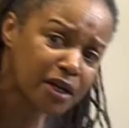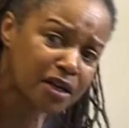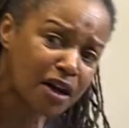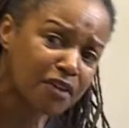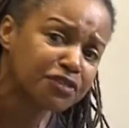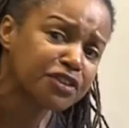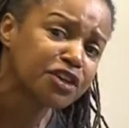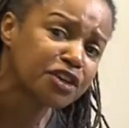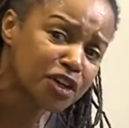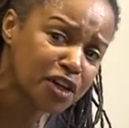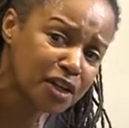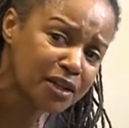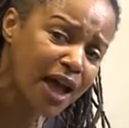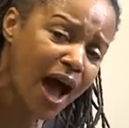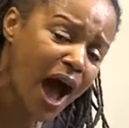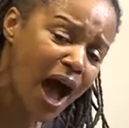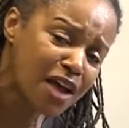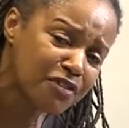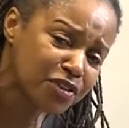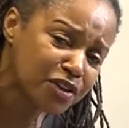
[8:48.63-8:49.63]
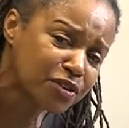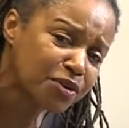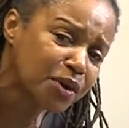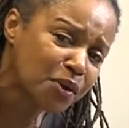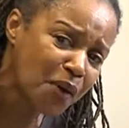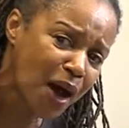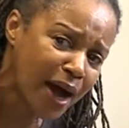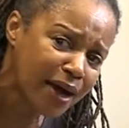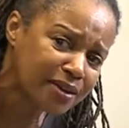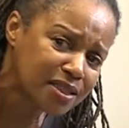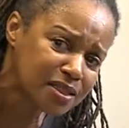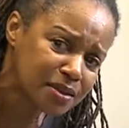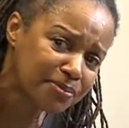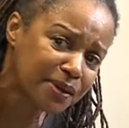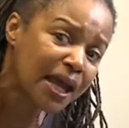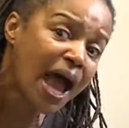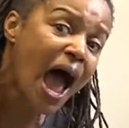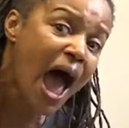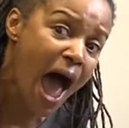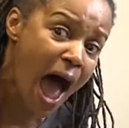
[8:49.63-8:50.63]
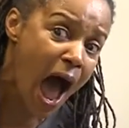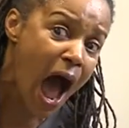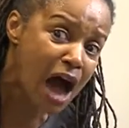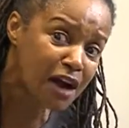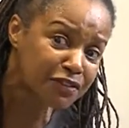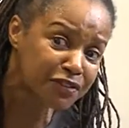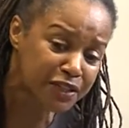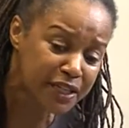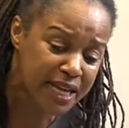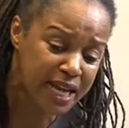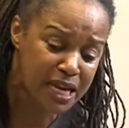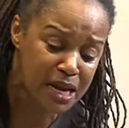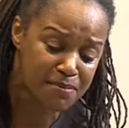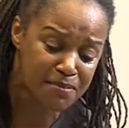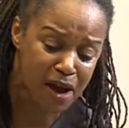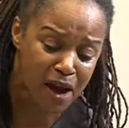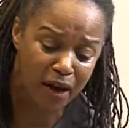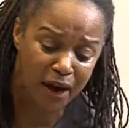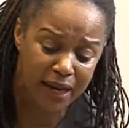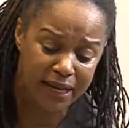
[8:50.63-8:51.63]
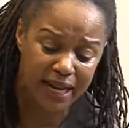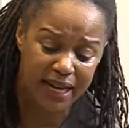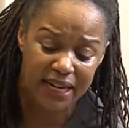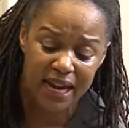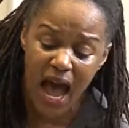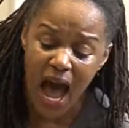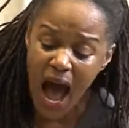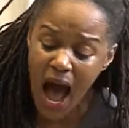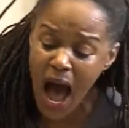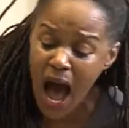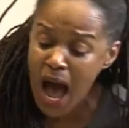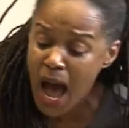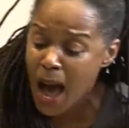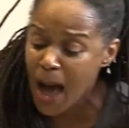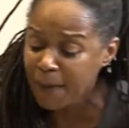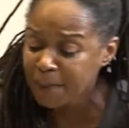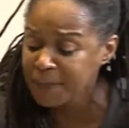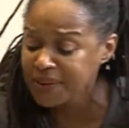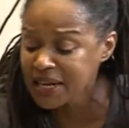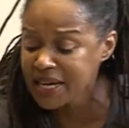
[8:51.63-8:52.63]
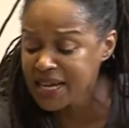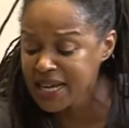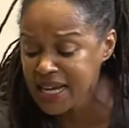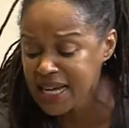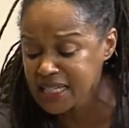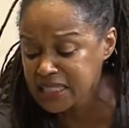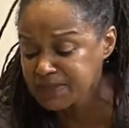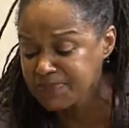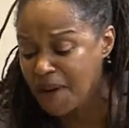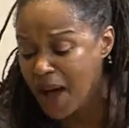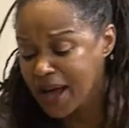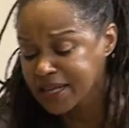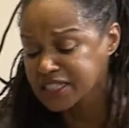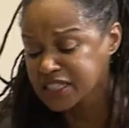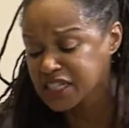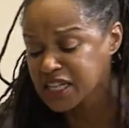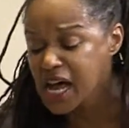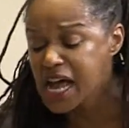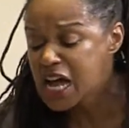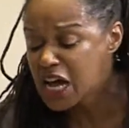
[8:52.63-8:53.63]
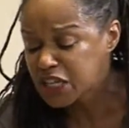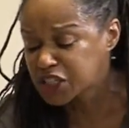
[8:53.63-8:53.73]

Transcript: enough to earn the hyphen required to be African American. "Please pass the,